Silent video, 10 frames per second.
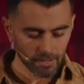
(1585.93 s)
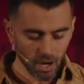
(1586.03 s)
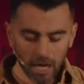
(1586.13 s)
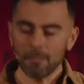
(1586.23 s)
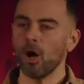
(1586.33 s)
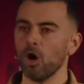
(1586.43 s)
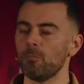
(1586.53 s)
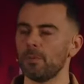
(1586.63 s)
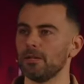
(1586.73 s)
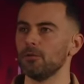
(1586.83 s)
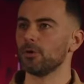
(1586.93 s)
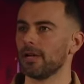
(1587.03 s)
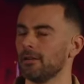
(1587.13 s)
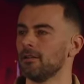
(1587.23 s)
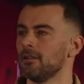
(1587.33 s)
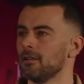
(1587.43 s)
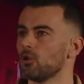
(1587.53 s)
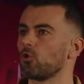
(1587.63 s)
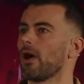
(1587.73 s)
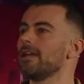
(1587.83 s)
I'm hoping you'll get
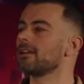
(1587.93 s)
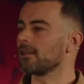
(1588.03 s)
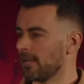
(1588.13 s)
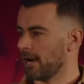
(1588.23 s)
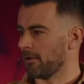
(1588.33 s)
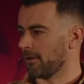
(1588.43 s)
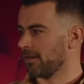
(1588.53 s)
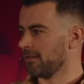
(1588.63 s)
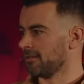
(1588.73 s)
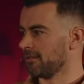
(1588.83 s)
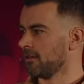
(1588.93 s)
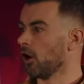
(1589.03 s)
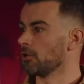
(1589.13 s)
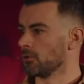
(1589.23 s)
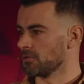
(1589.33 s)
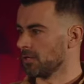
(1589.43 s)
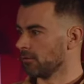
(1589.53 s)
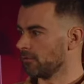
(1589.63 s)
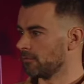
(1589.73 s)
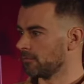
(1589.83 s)
greater clarity on
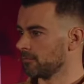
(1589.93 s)
yourself.